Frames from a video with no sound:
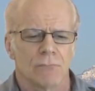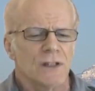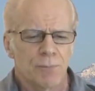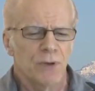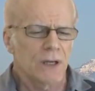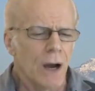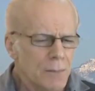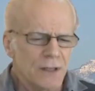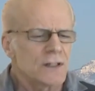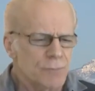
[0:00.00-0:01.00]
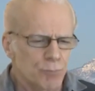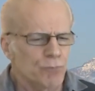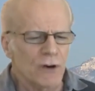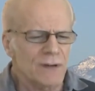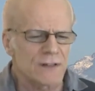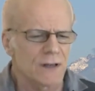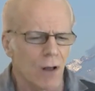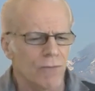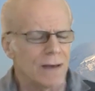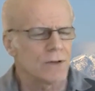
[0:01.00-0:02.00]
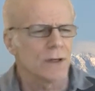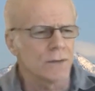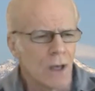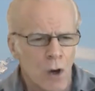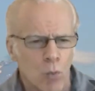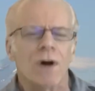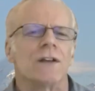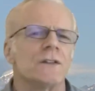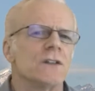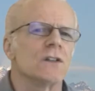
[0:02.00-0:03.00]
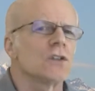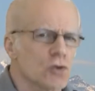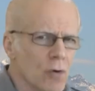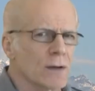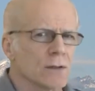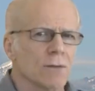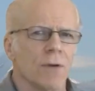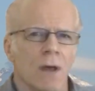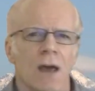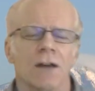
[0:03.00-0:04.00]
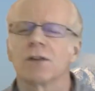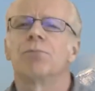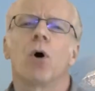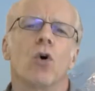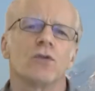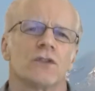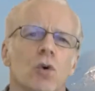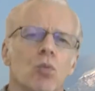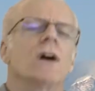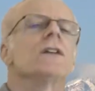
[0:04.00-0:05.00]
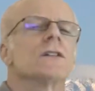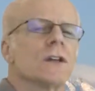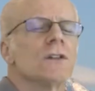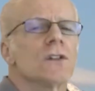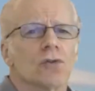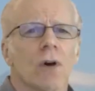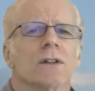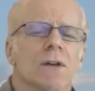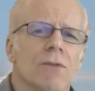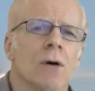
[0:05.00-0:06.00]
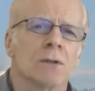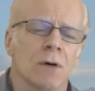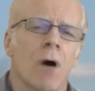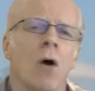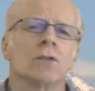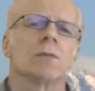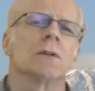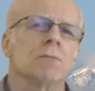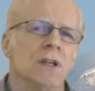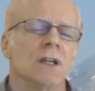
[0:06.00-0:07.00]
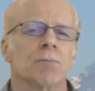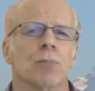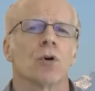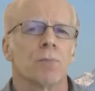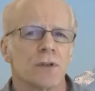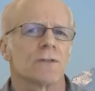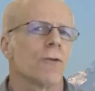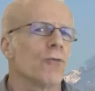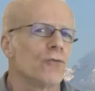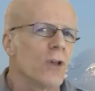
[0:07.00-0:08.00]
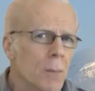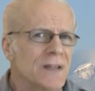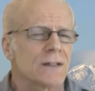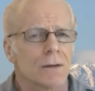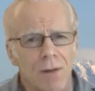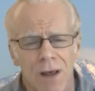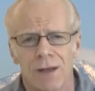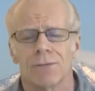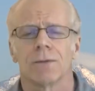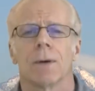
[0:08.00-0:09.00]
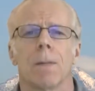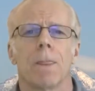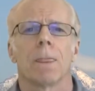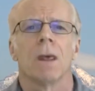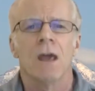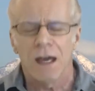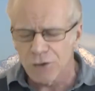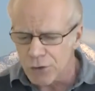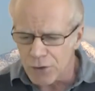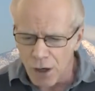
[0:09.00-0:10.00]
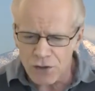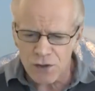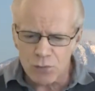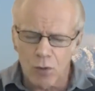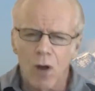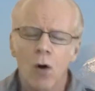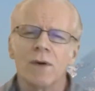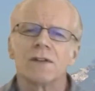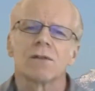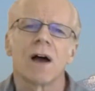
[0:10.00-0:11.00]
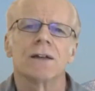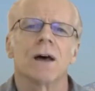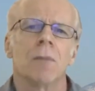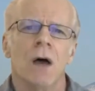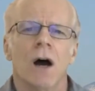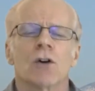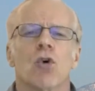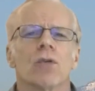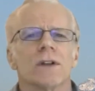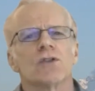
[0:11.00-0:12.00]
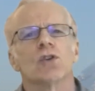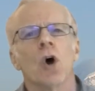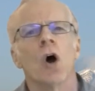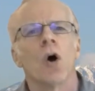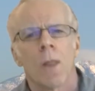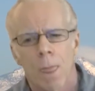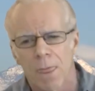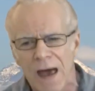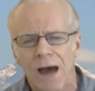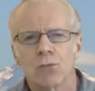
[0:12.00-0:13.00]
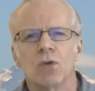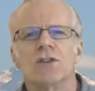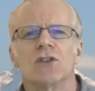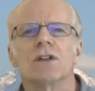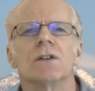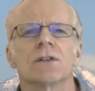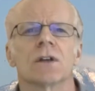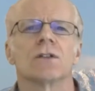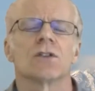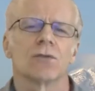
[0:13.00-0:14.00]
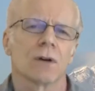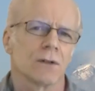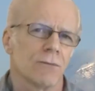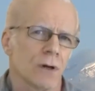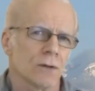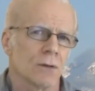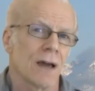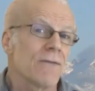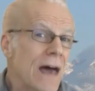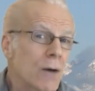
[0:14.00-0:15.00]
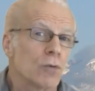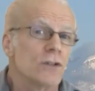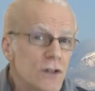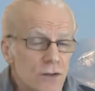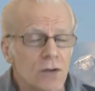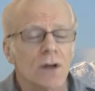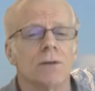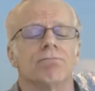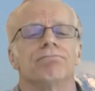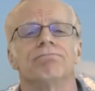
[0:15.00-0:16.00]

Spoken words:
It's very self-evident what is destructive as opposed to what is constructive onto ultimate meaning, purpose, fulfillment in life. And your conscience will always line up according to that which is constructive onto life, that which is good.